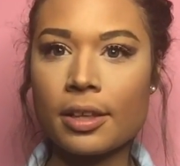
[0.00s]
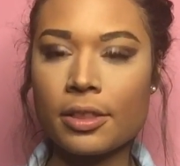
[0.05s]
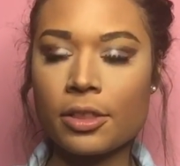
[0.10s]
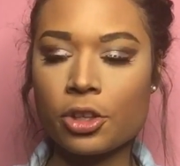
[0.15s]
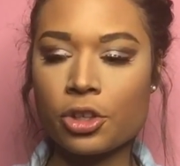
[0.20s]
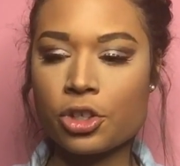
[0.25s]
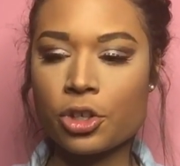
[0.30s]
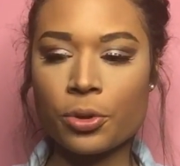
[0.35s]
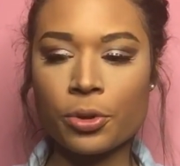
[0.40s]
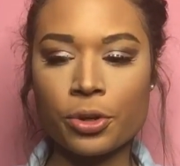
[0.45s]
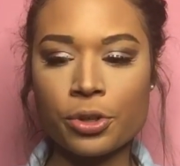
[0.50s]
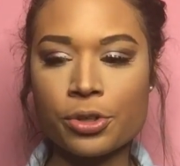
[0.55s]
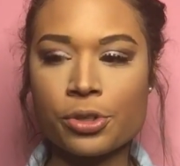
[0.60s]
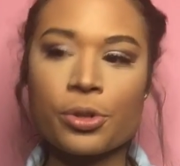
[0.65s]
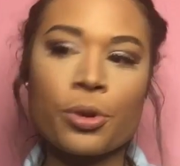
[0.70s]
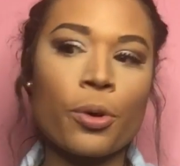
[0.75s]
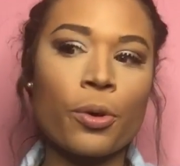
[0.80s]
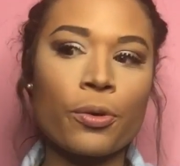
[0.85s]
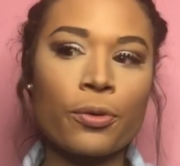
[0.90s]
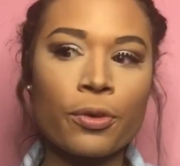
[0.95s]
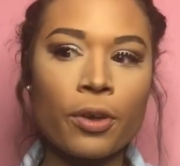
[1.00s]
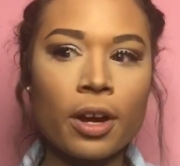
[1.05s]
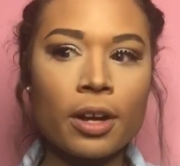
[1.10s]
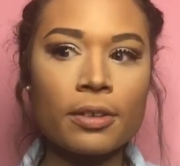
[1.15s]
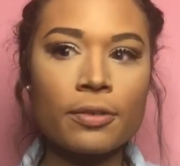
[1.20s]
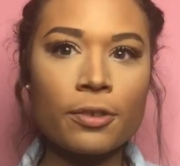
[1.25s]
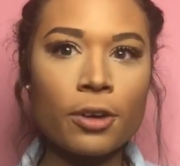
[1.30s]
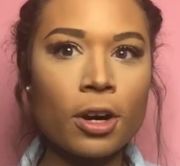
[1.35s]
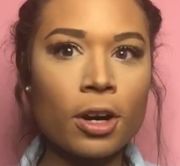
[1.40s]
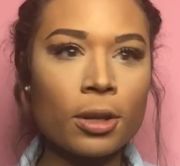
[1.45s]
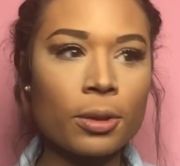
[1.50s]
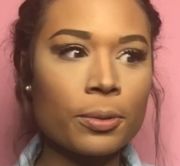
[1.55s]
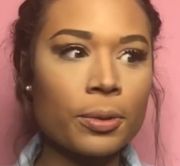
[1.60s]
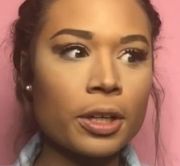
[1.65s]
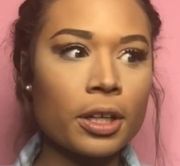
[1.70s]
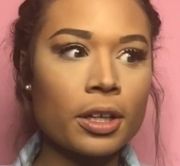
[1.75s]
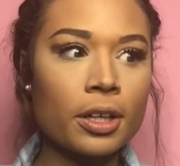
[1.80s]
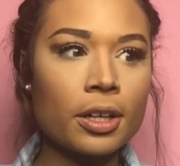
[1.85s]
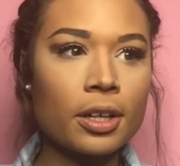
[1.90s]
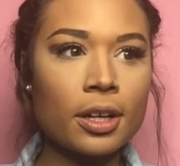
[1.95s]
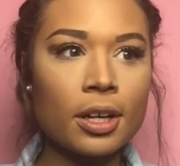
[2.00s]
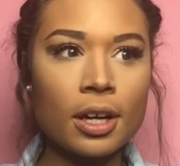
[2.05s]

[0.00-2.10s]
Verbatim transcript: the Joker's girlfriend for Halloween.